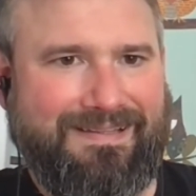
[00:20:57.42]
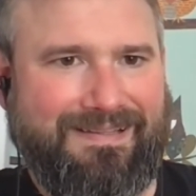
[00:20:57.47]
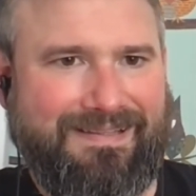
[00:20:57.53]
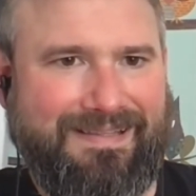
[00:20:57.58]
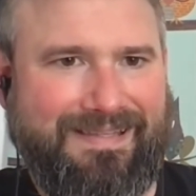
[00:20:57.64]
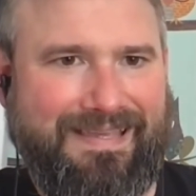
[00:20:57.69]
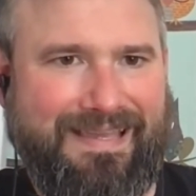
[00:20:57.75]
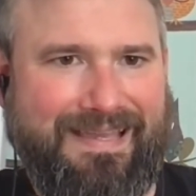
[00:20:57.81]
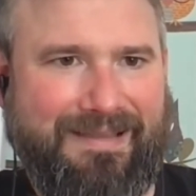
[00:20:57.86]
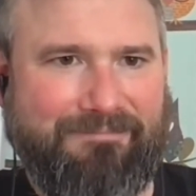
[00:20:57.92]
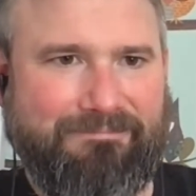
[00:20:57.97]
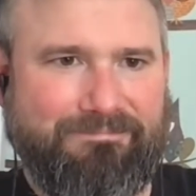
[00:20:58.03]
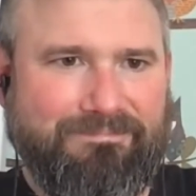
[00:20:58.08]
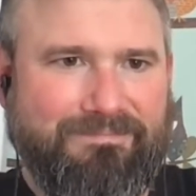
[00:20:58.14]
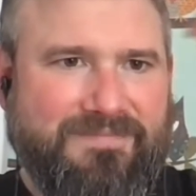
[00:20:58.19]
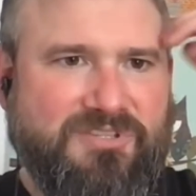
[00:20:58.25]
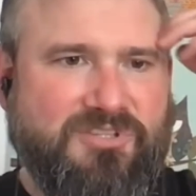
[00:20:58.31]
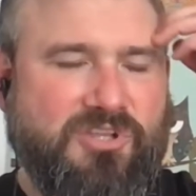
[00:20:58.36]
Yeah.
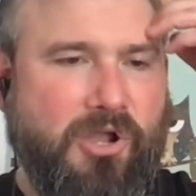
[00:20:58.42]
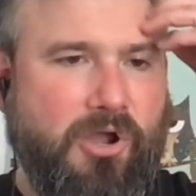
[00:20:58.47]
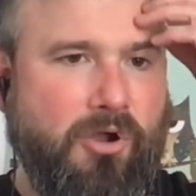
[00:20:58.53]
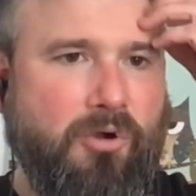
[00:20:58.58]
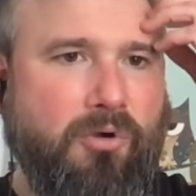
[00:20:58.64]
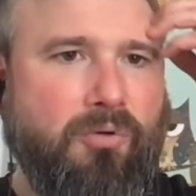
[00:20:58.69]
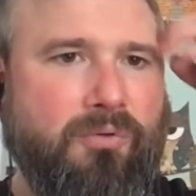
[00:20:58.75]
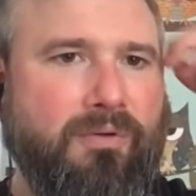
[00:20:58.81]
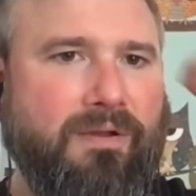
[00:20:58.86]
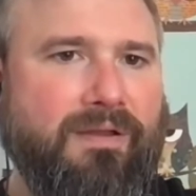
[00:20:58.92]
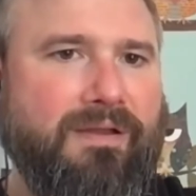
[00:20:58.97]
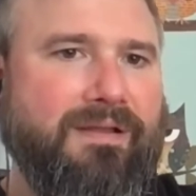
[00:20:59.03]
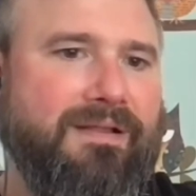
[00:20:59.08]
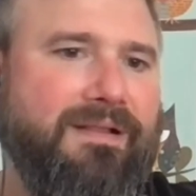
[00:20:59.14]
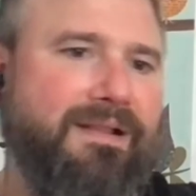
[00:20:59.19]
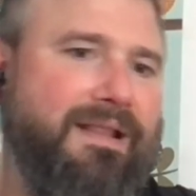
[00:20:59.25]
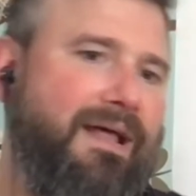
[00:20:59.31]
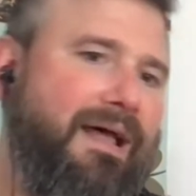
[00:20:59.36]
So,
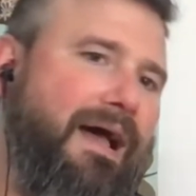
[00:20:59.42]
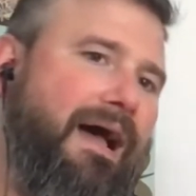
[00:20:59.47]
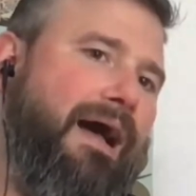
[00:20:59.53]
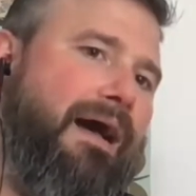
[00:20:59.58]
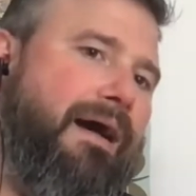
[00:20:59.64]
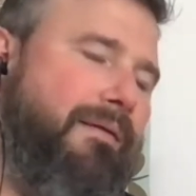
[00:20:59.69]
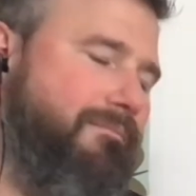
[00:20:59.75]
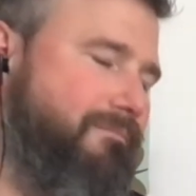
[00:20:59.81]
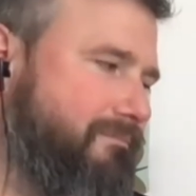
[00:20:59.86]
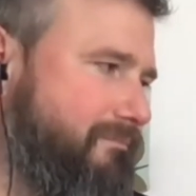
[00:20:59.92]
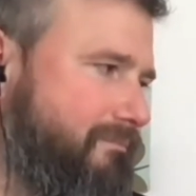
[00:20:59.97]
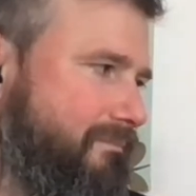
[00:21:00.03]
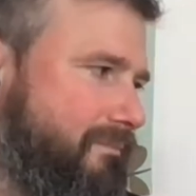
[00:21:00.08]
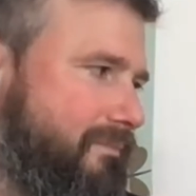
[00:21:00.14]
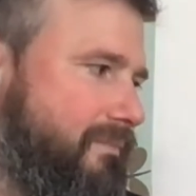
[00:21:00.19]
I'm